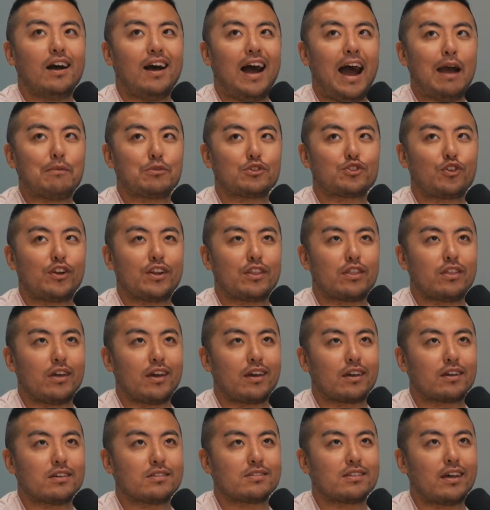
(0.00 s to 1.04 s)
I'm just trying to
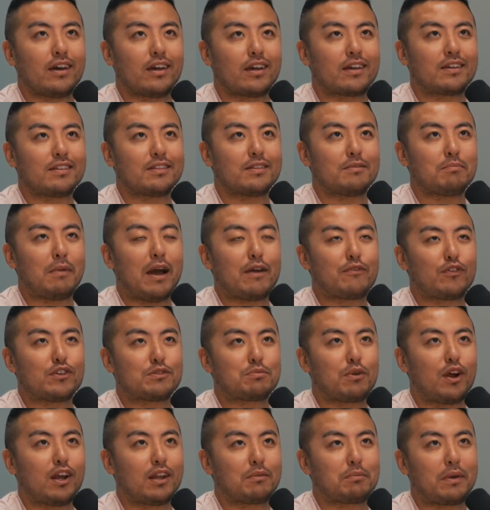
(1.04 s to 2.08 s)
think, because like my first
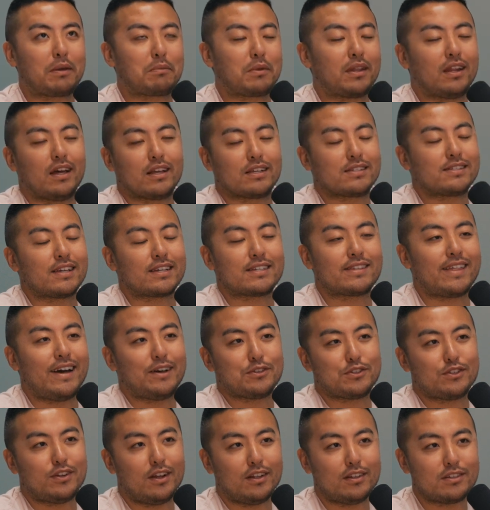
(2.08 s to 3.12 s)
product made me like
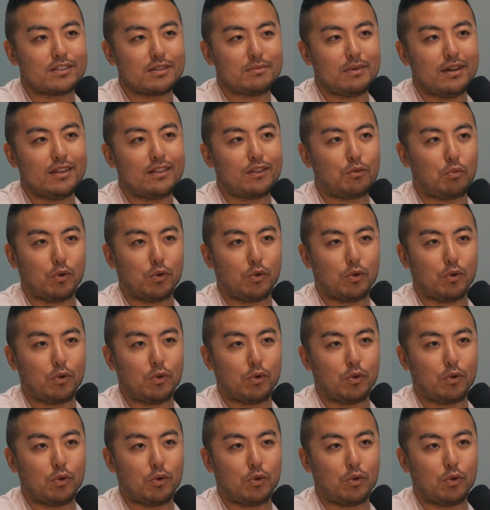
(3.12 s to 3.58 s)
$6,000 a month,